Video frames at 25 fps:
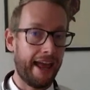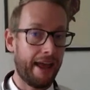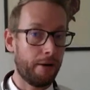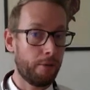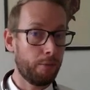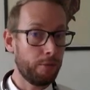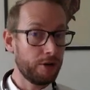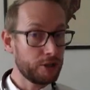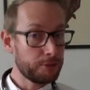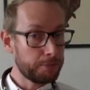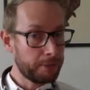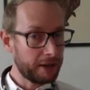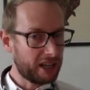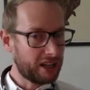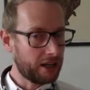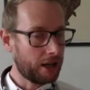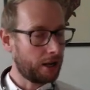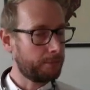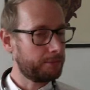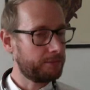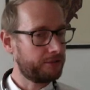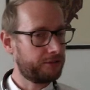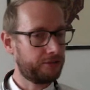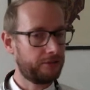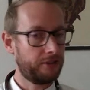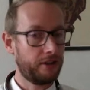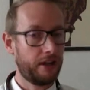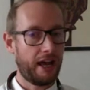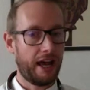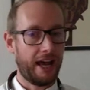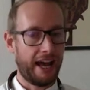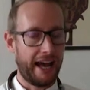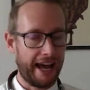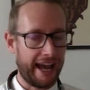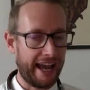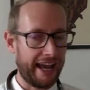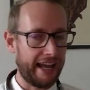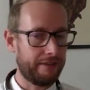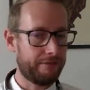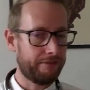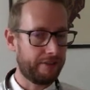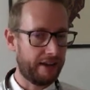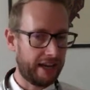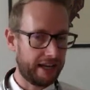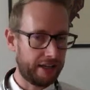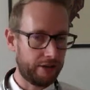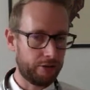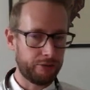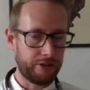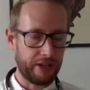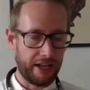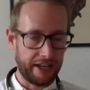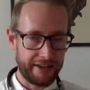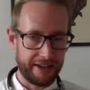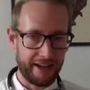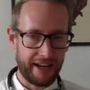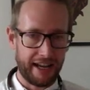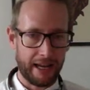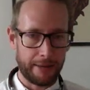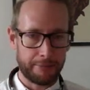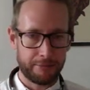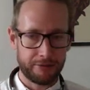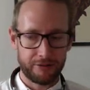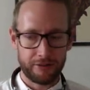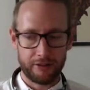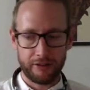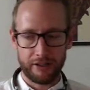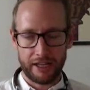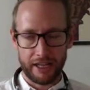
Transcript: which becomes high-value data apps,